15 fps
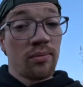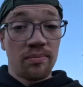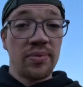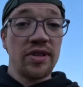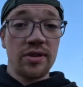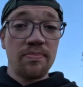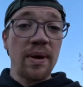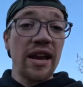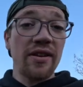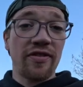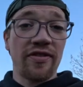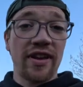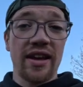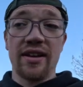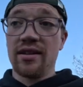but to
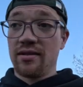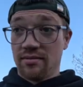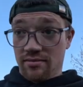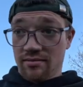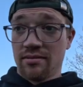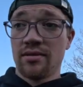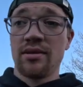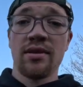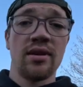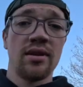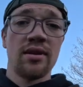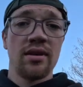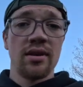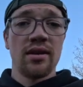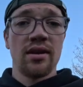benefit
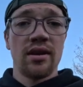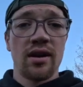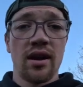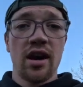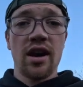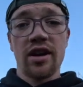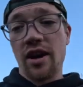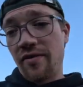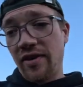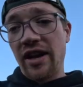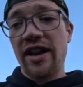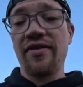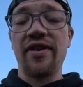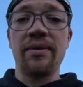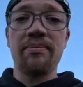another
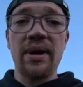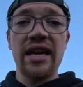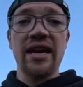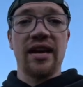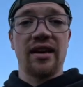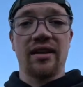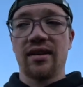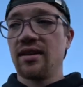living being.